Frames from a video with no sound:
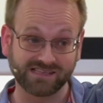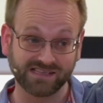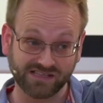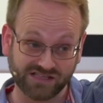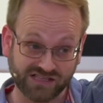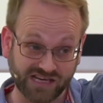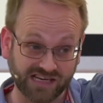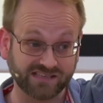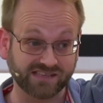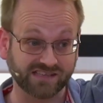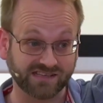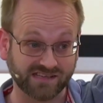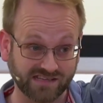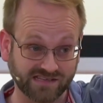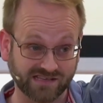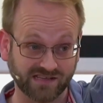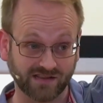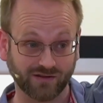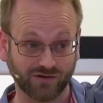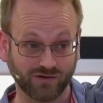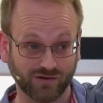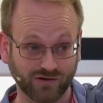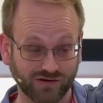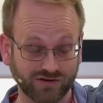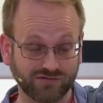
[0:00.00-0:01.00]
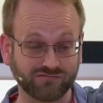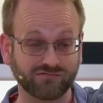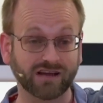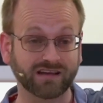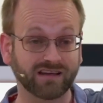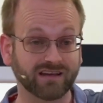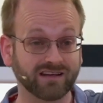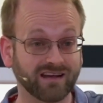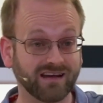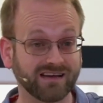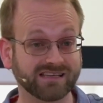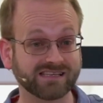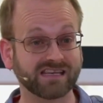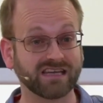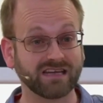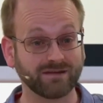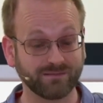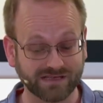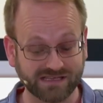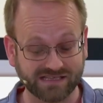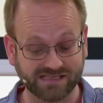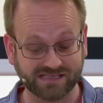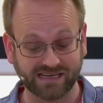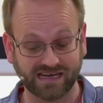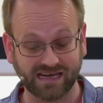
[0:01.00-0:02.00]
Jesus as Lord, recognizing him
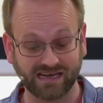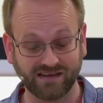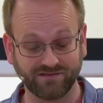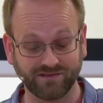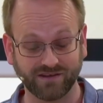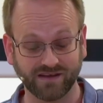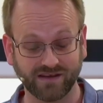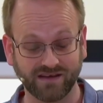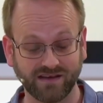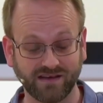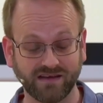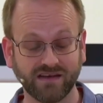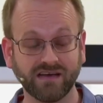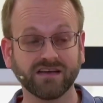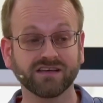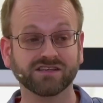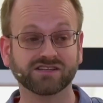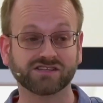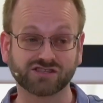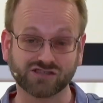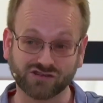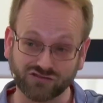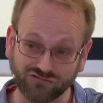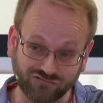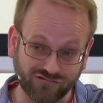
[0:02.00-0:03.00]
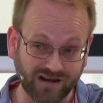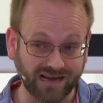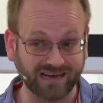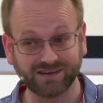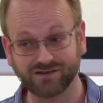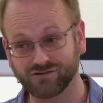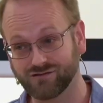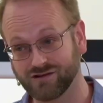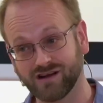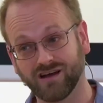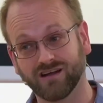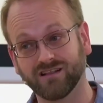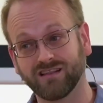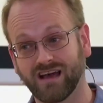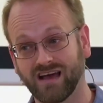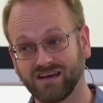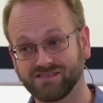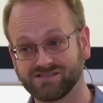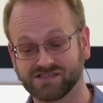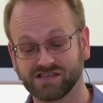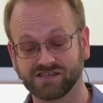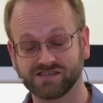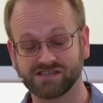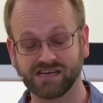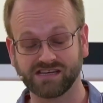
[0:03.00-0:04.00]
as Savior, surrendering our
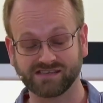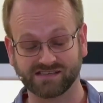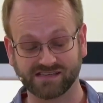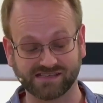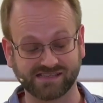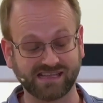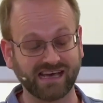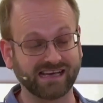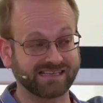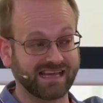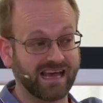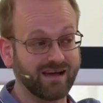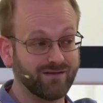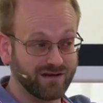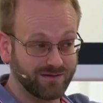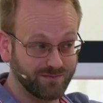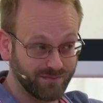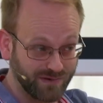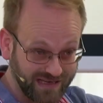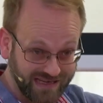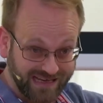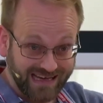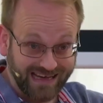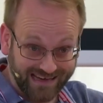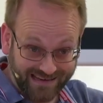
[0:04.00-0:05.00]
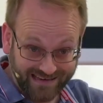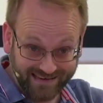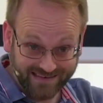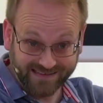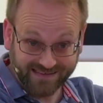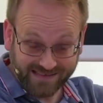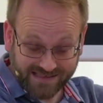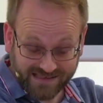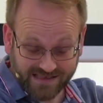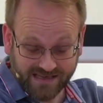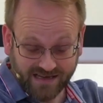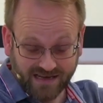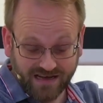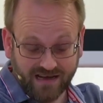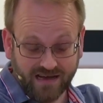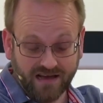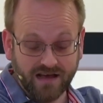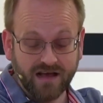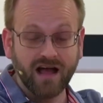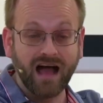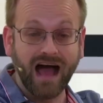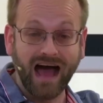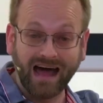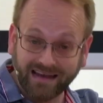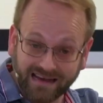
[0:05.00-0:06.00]
lives to Jesus. That's how it begins,
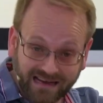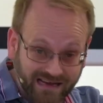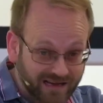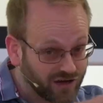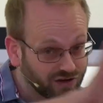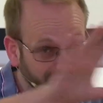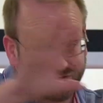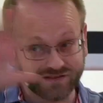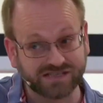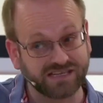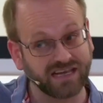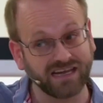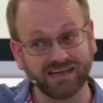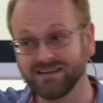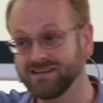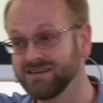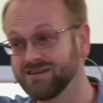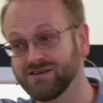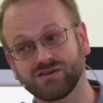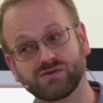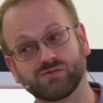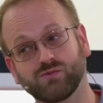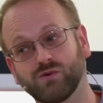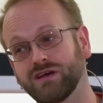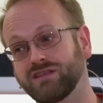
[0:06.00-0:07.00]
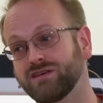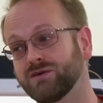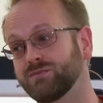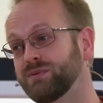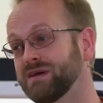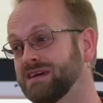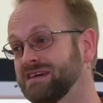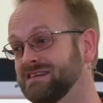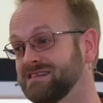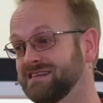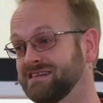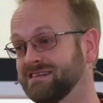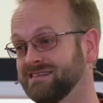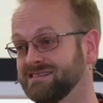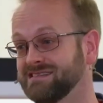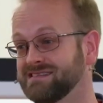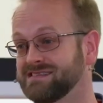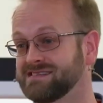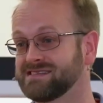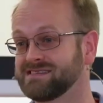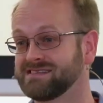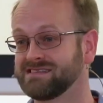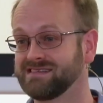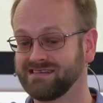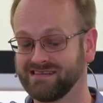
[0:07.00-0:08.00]
and it continues with
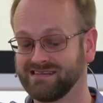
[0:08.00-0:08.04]
obedience.